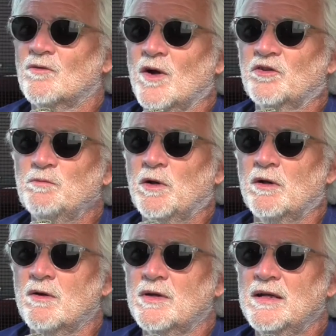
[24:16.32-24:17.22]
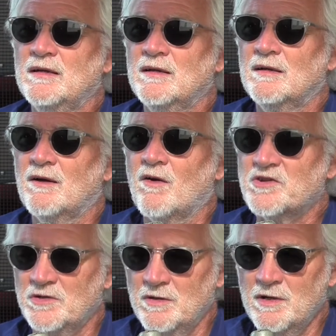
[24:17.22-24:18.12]
Russ Maloney, our
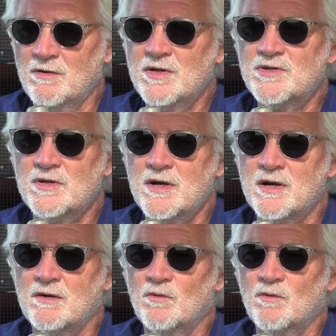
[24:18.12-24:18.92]
studio engineer,